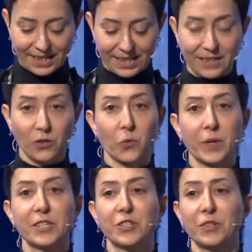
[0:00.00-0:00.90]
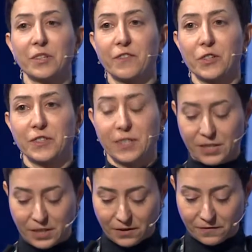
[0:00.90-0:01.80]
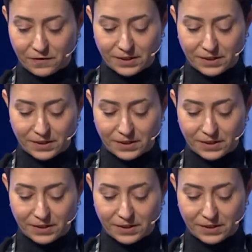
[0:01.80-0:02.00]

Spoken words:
the Norwegian University of